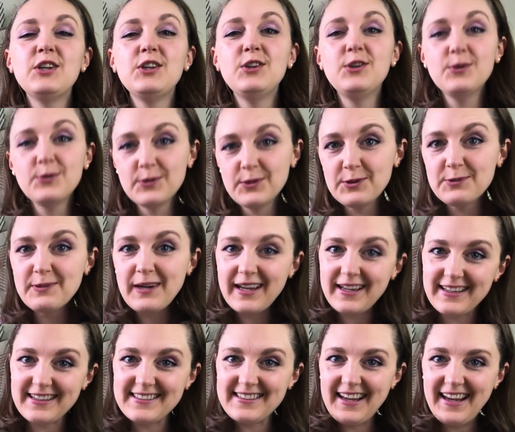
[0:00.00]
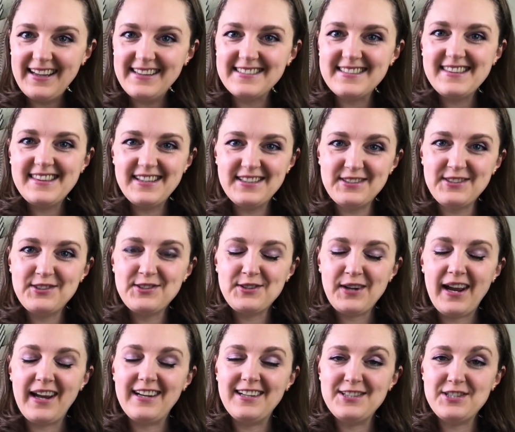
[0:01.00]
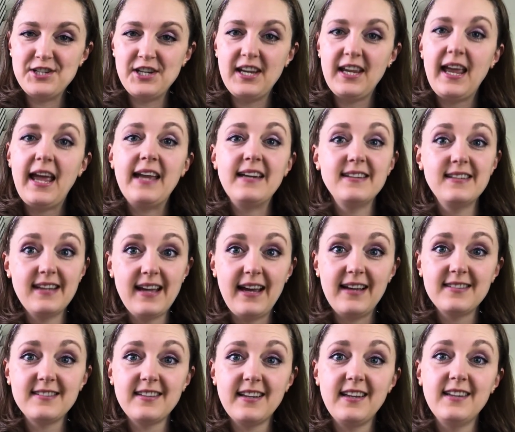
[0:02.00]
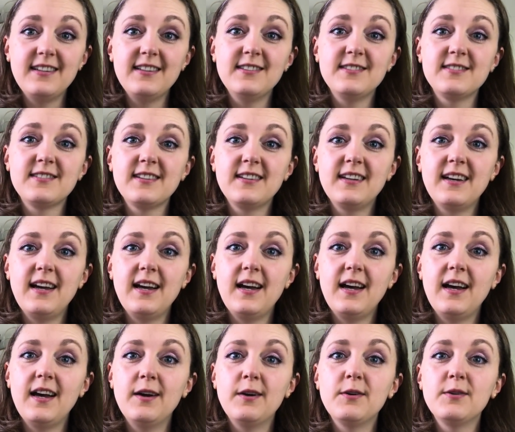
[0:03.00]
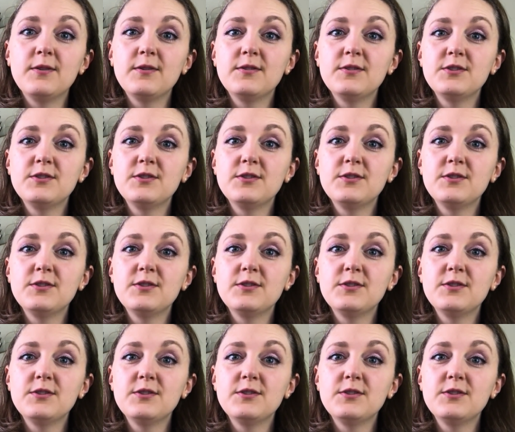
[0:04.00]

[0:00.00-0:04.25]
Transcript: you will recognize this strategy, and yes, it is a